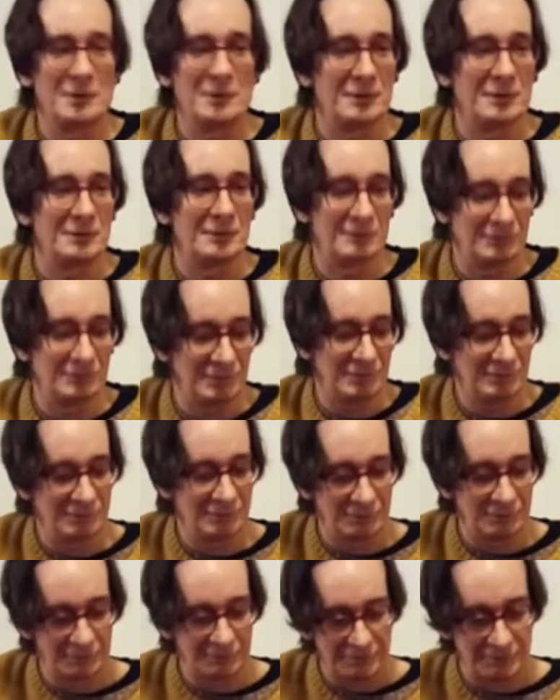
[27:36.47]
And so this is
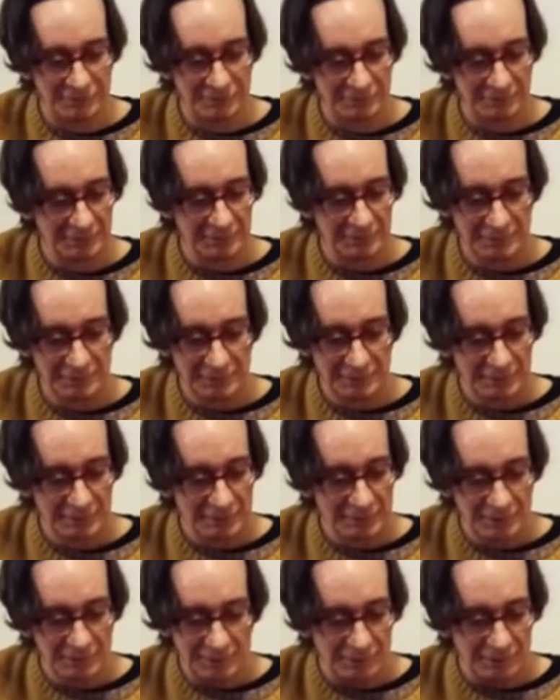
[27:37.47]
just
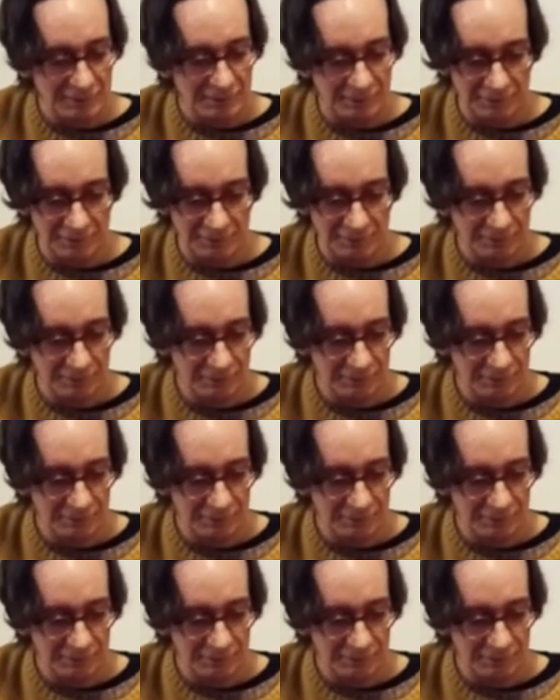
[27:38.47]
a